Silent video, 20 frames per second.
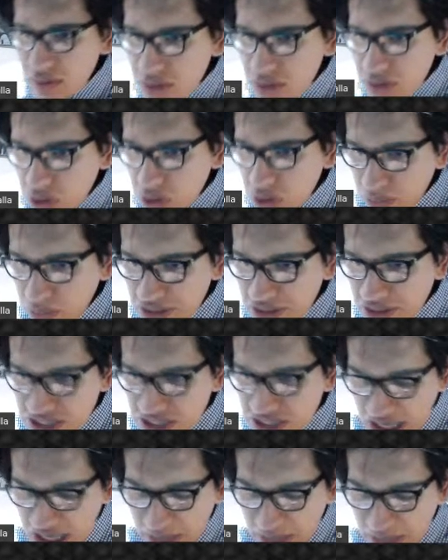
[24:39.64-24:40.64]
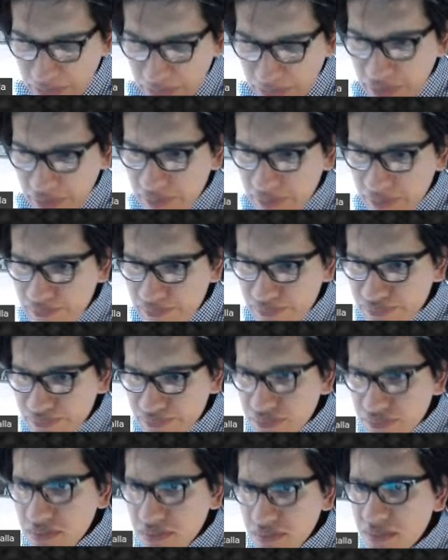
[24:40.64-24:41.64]
So please type
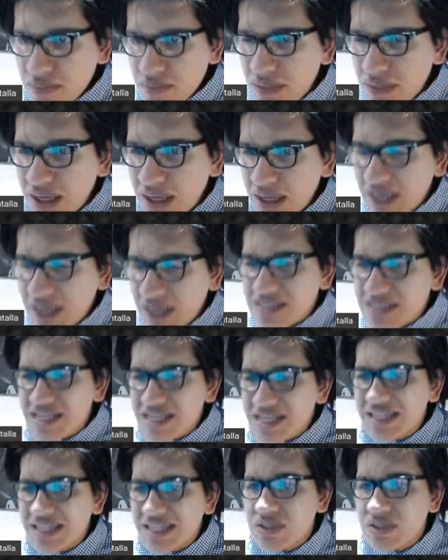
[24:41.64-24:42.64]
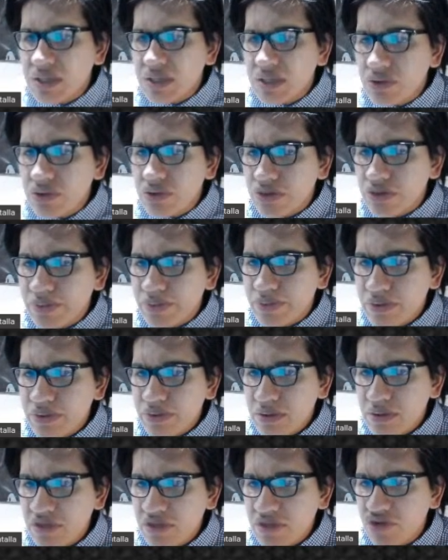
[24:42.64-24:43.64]
and send it to the group.
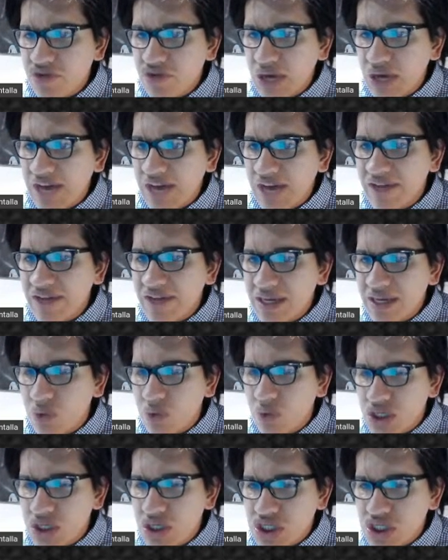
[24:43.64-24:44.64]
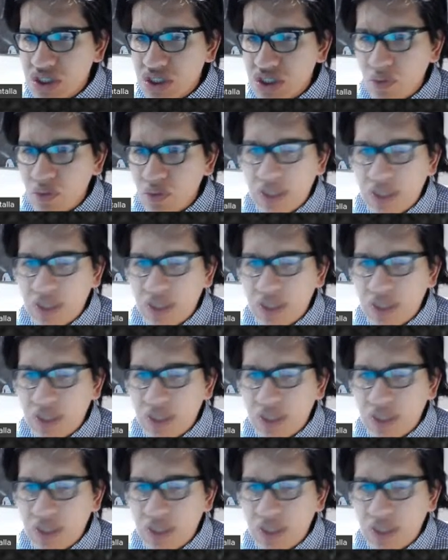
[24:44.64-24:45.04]
If you have any question